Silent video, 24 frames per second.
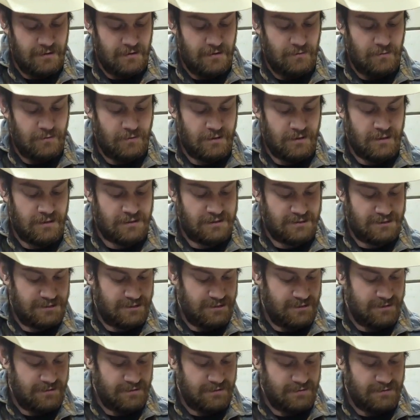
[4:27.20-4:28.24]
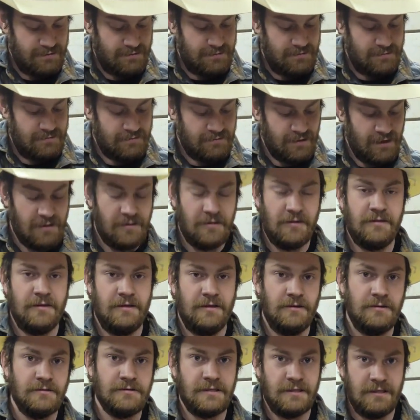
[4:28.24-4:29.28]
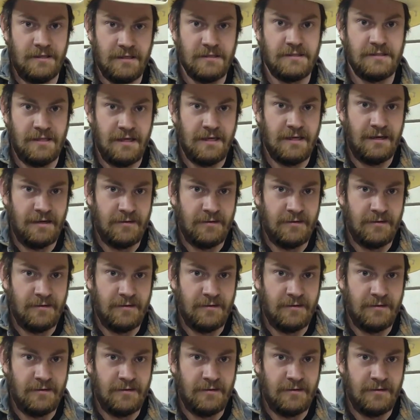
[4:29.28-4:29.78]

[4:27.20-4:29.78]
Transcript: which, rather than using this thing,